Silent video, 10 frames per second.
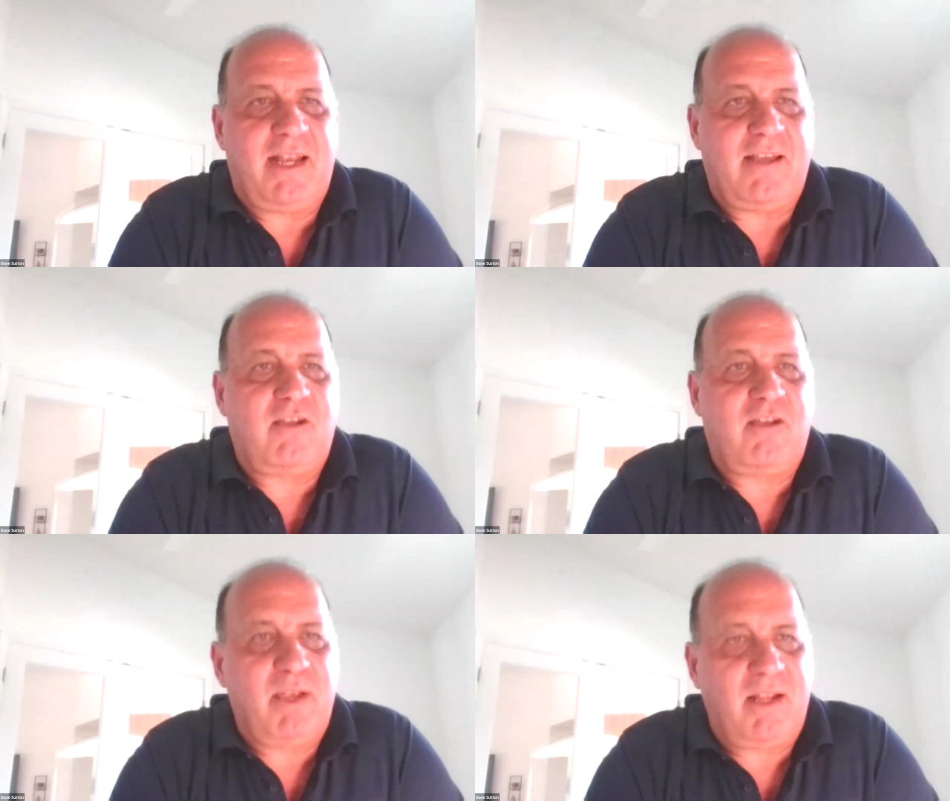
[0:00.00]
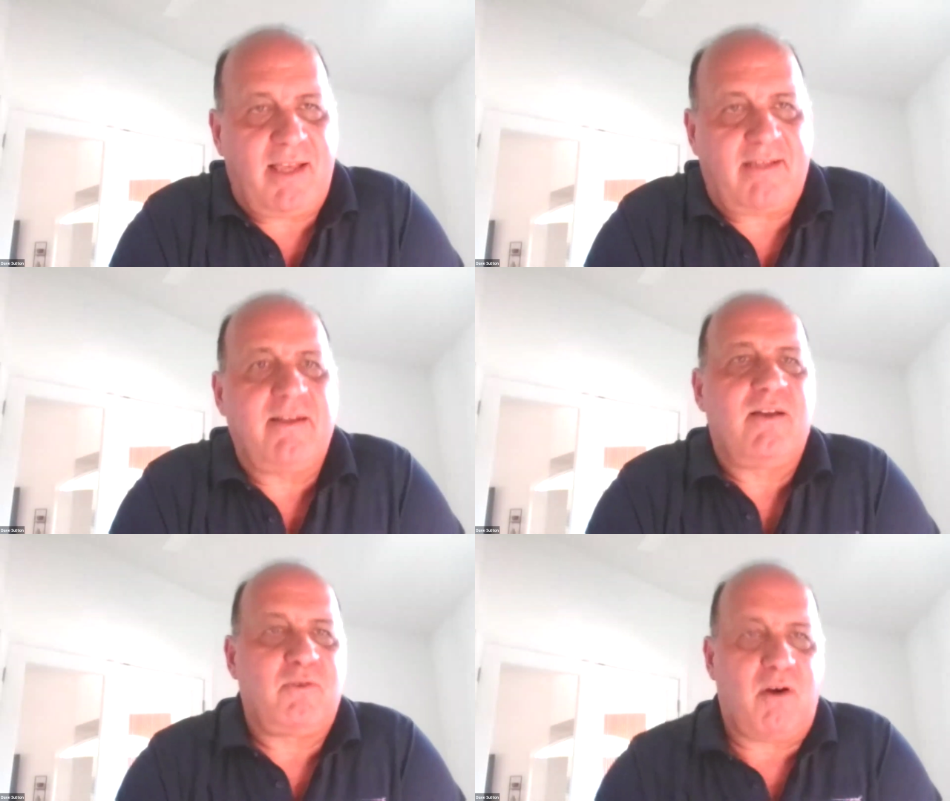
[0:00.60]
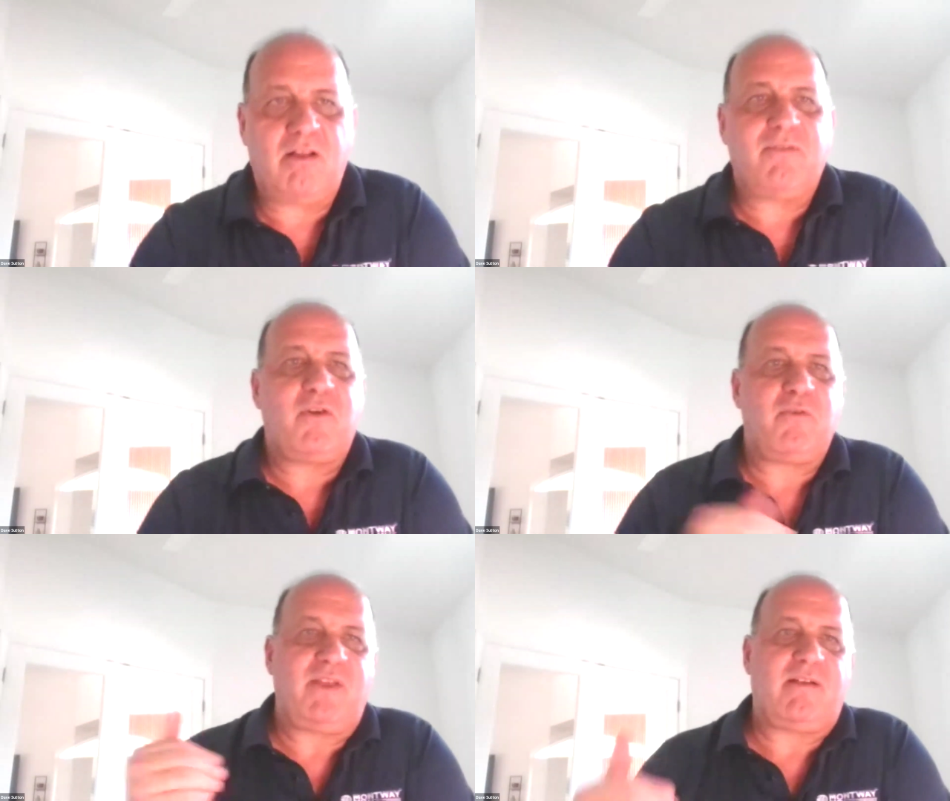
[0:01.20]
And it could be like, no, all of
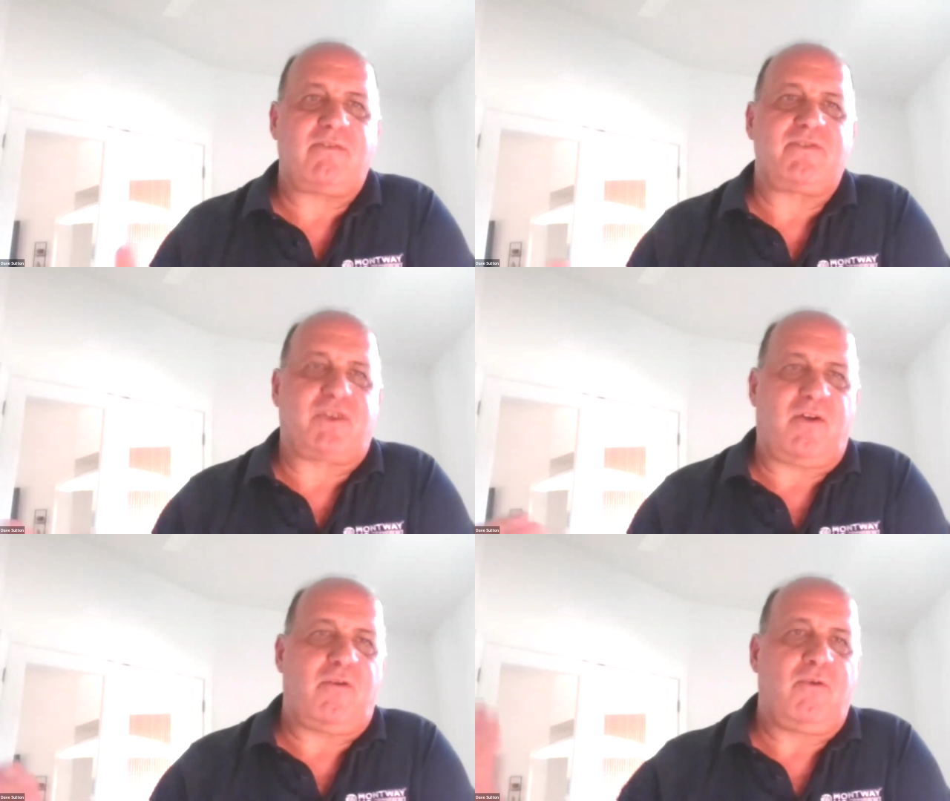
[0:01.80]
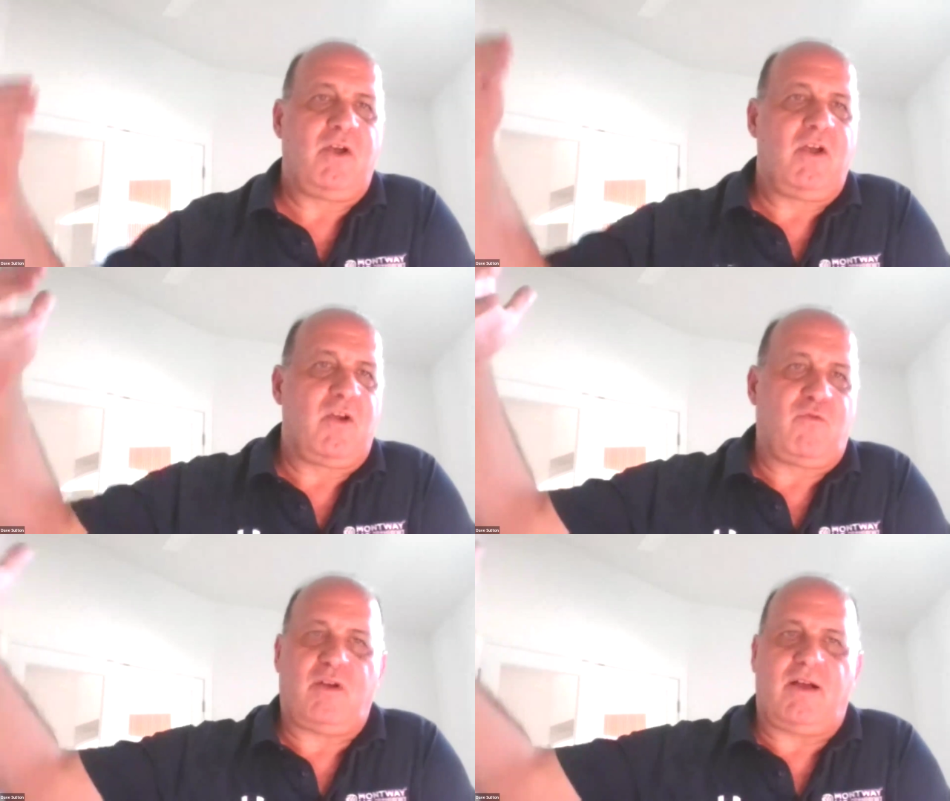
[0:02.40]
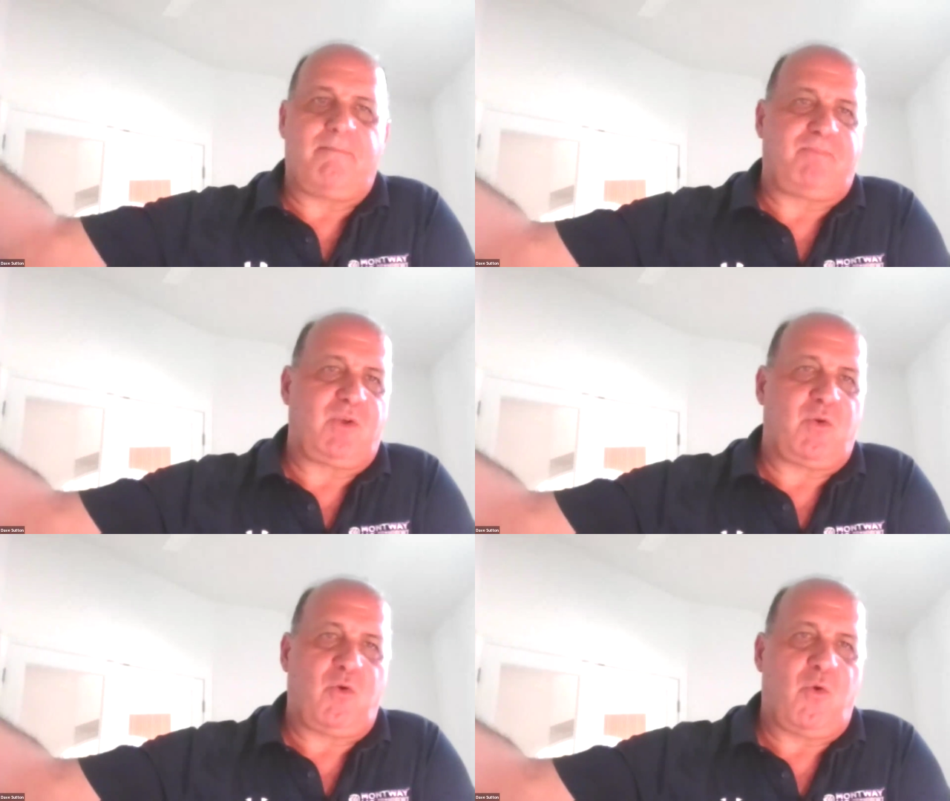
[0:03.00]
our vehicles go from
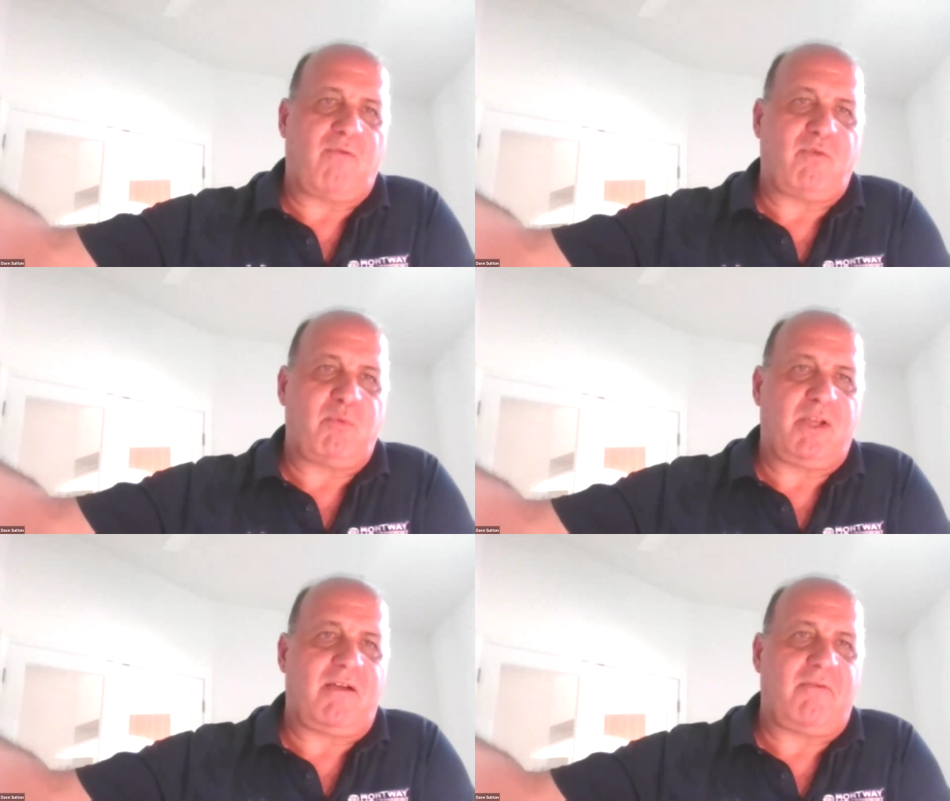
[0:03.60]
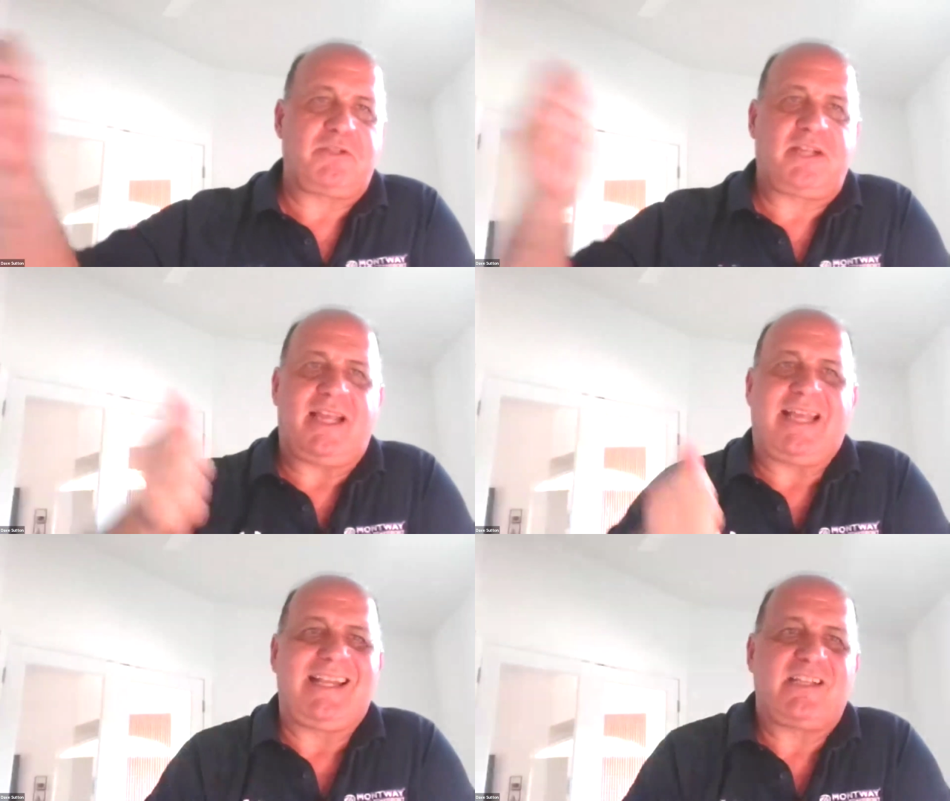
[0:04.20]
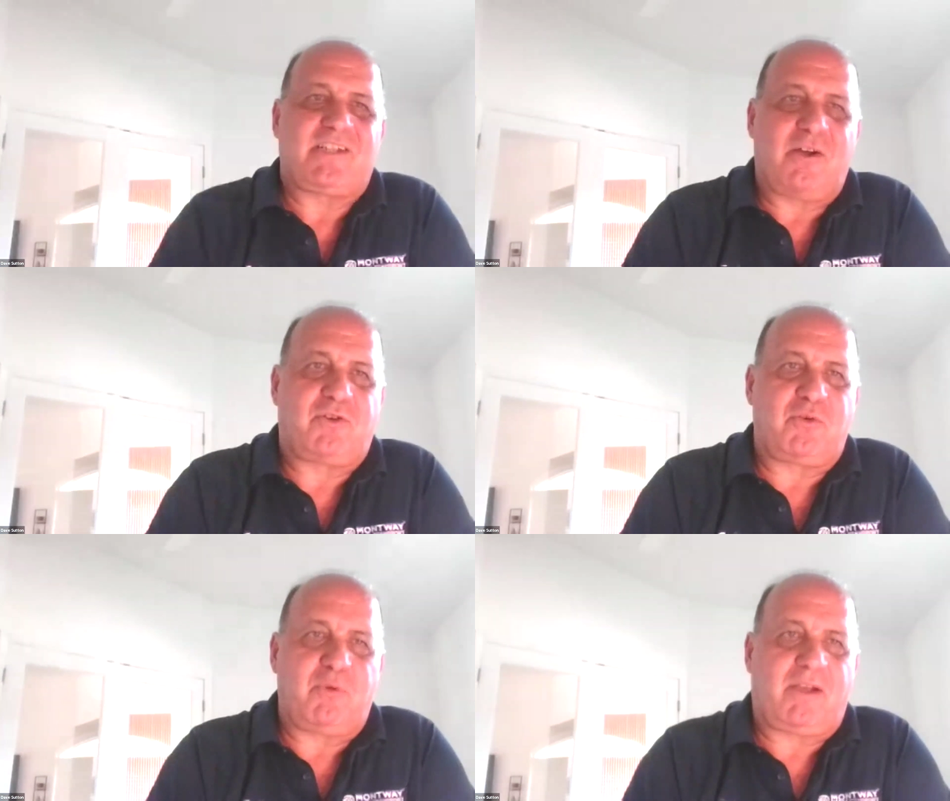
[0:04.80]
whoever recovers it, it needs to go
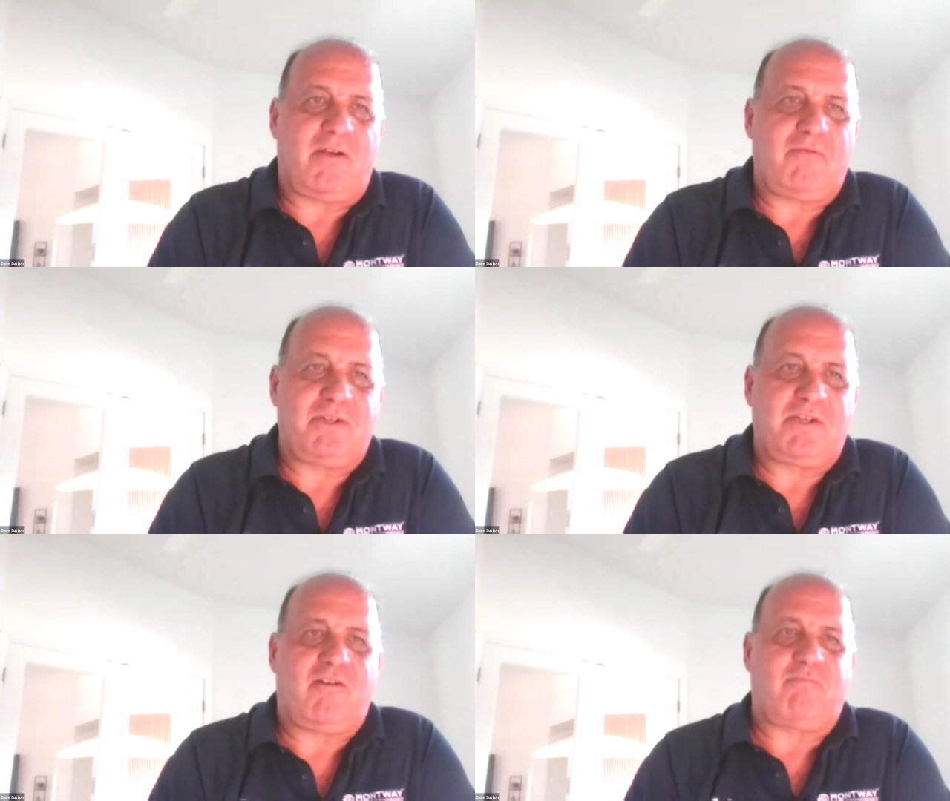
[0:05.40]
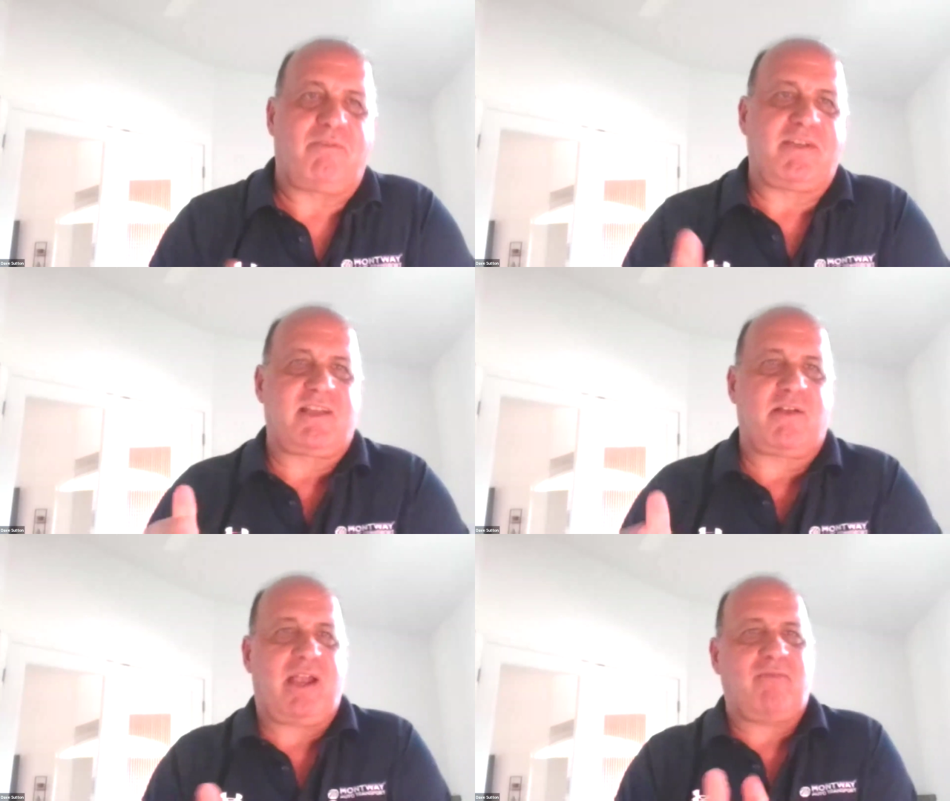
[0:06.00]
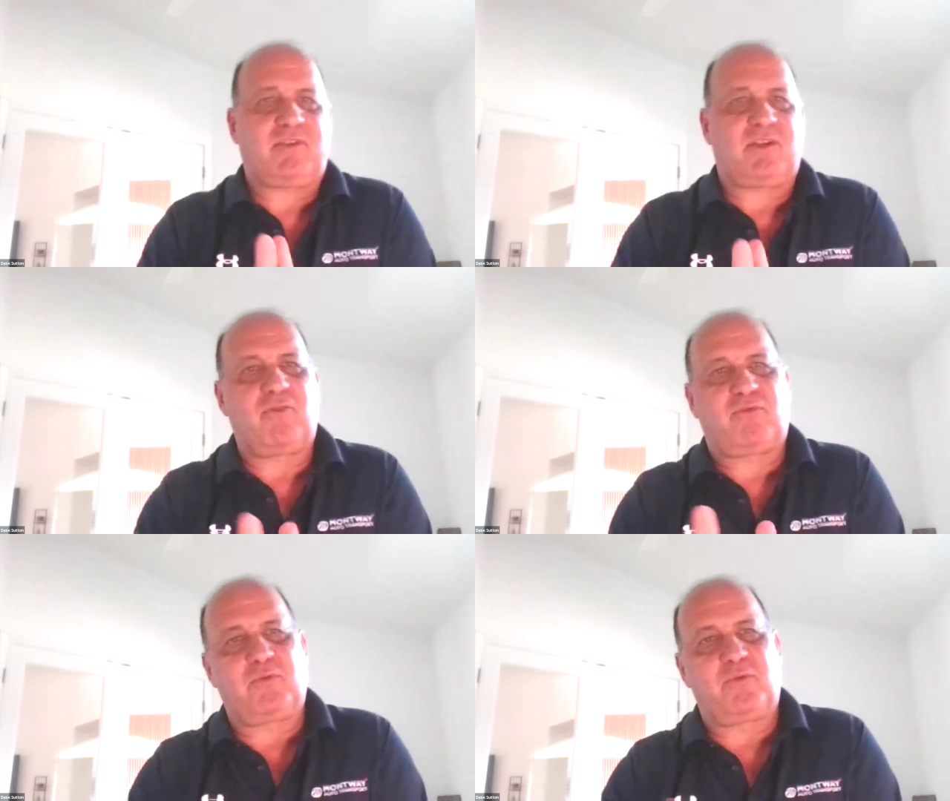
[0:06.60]
to a recovery yard because then we have to
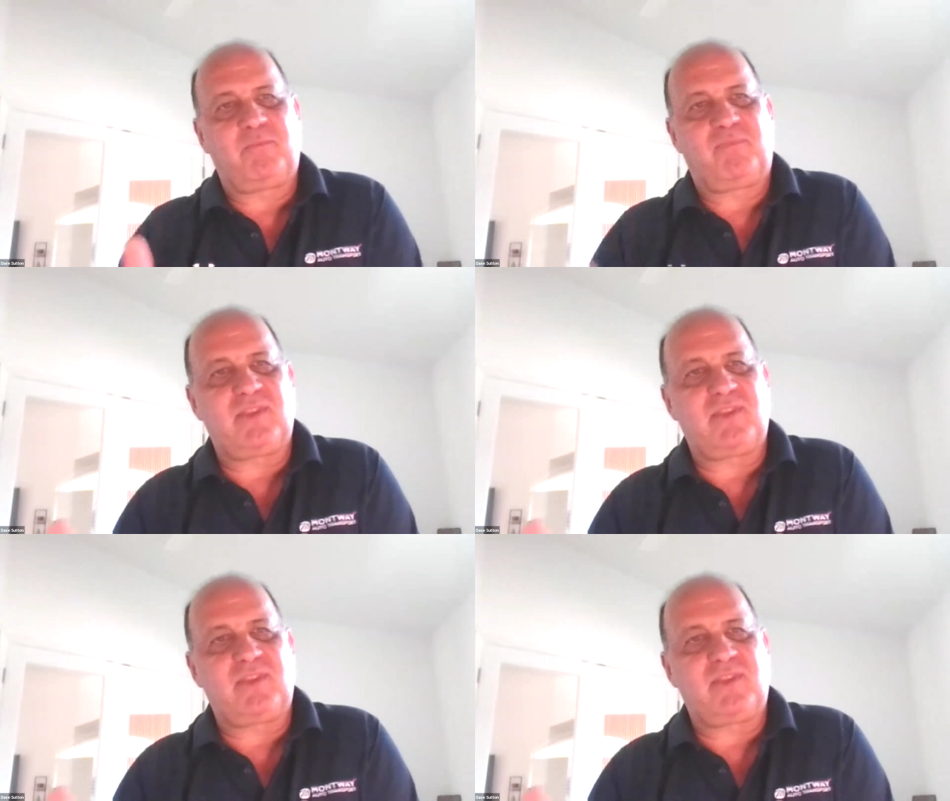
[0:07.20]
go through